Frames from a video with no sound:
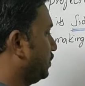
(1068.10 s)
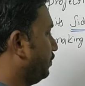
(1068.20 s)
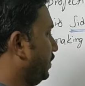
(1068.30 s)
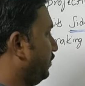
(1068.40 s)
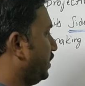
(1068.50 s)

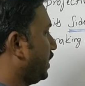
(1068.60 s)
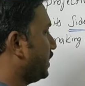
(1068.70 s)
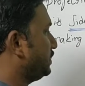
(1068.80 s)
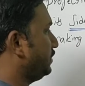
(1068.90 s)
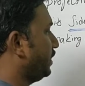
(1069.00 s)
B1 dash,
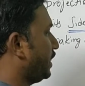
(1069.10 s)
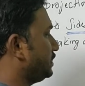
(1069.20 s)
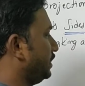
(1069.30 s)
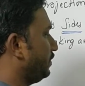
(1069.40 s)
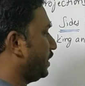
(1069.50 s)
C1 dash,
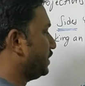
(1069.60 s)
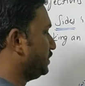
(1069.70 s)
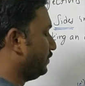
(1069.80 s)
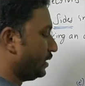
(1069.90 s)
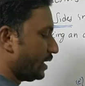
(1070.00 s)
D1 dash,
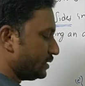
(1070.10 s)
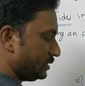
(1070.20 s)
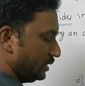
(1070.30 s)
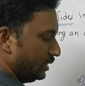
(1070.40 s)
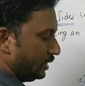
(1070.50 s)
E1
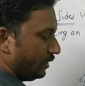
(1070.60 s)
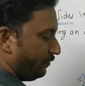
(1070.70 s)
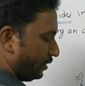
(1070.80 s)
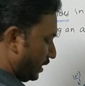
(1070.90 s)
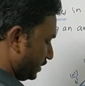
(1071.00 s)
dash,
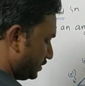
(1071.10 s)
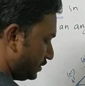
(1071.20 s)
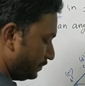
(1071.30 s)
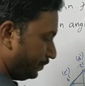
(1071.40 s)
F1 dash.